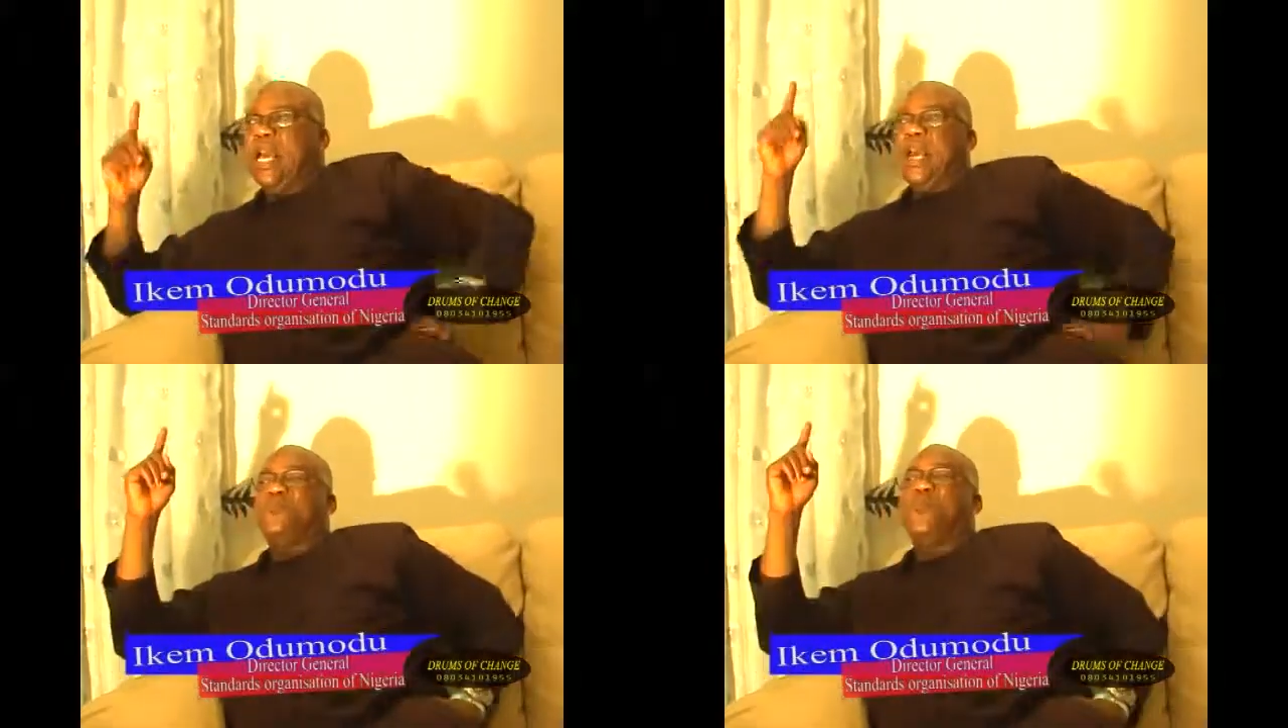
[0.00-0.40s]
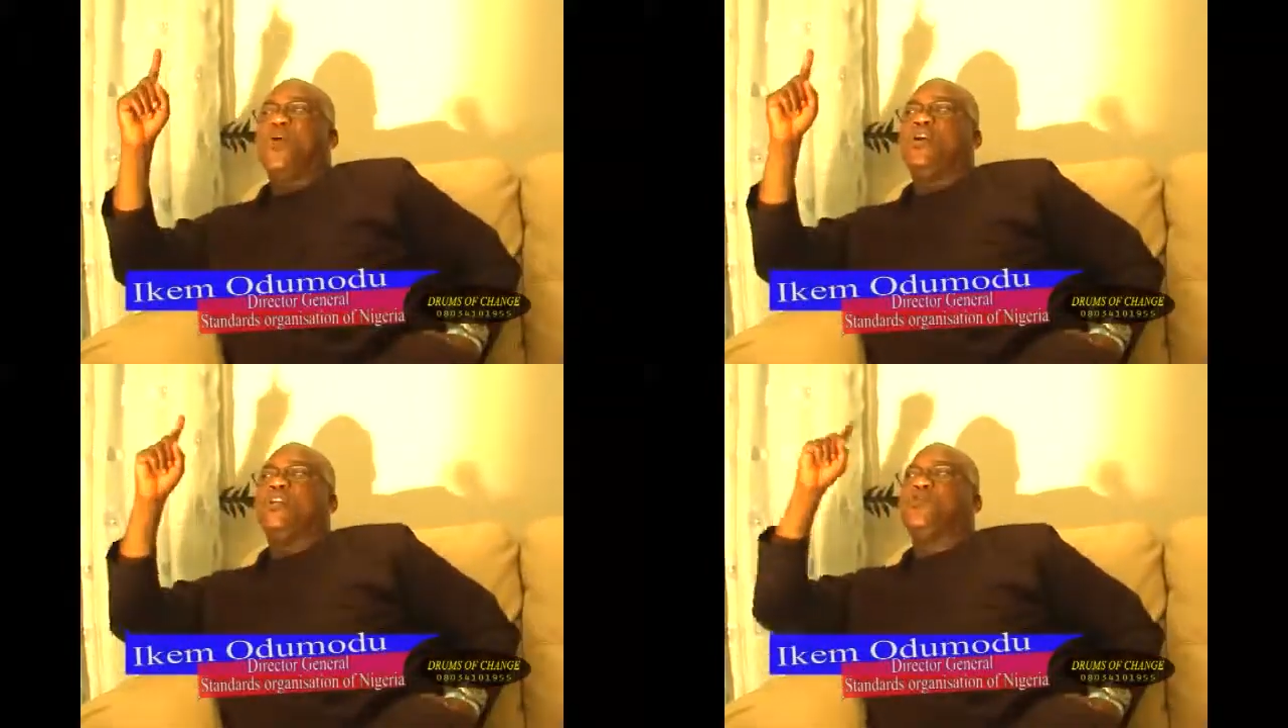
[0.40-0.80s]

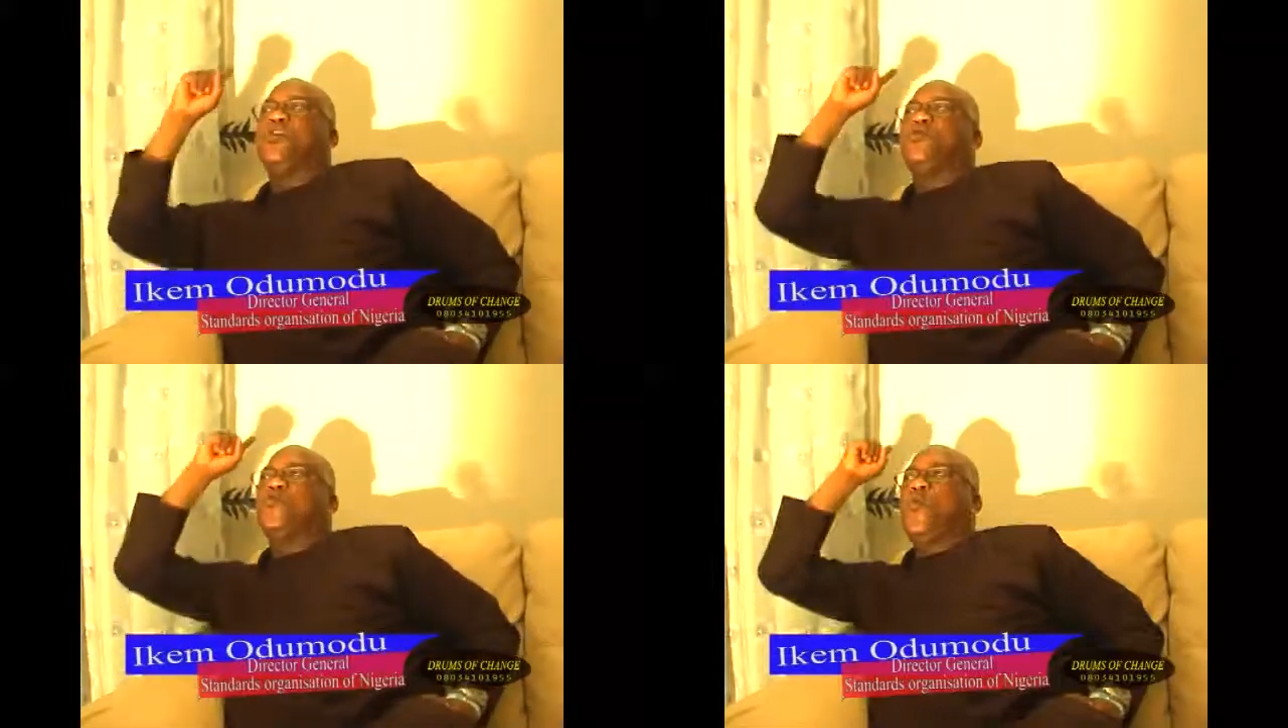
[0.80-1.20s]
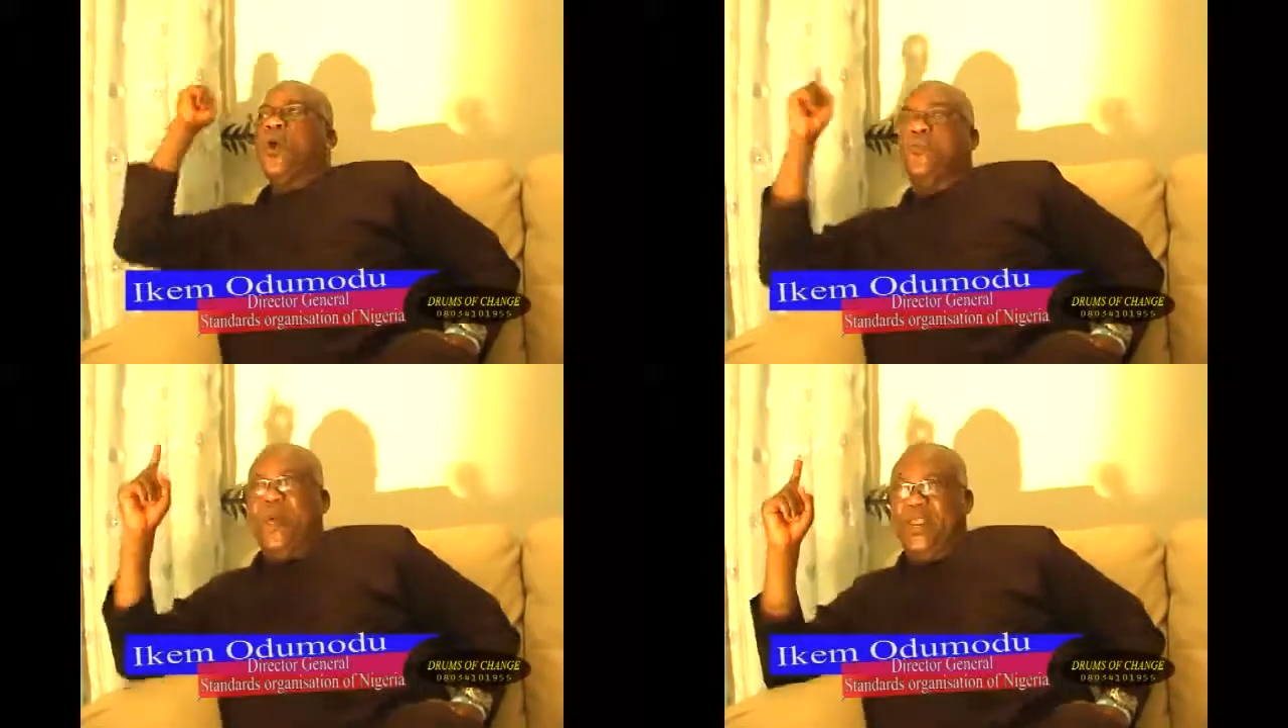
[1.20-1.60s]
employs just
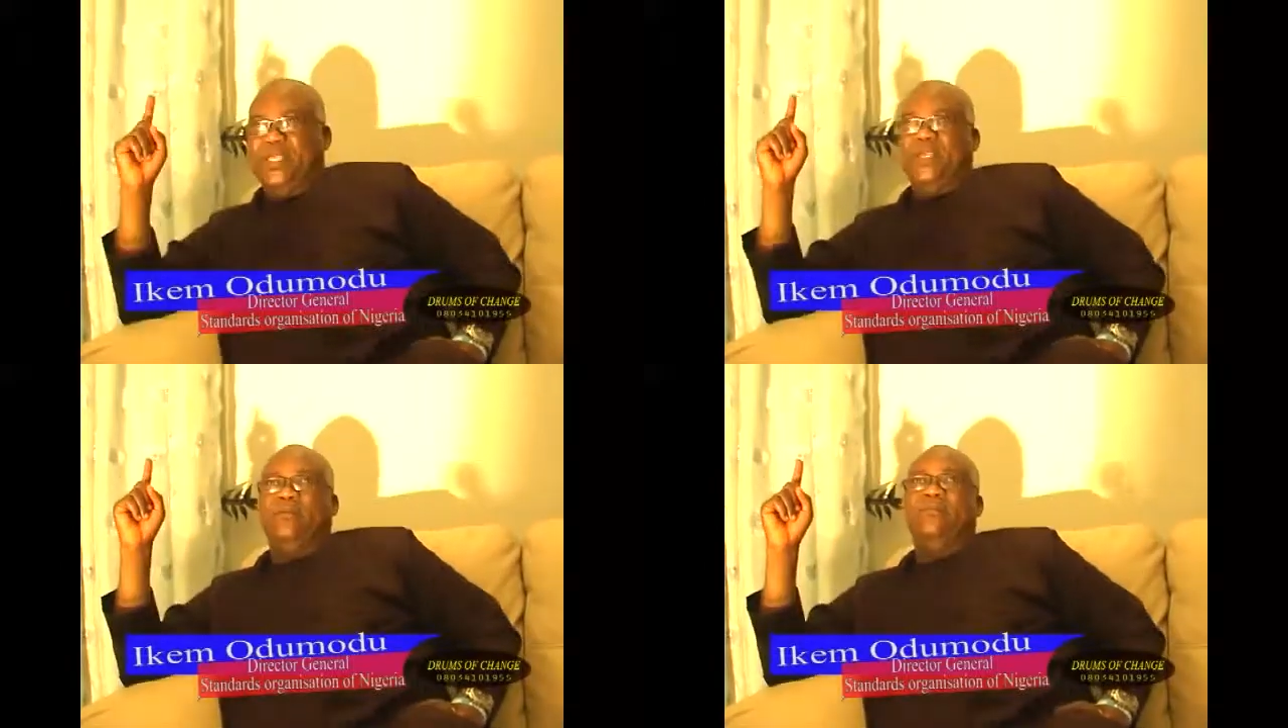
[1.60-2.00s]
one person,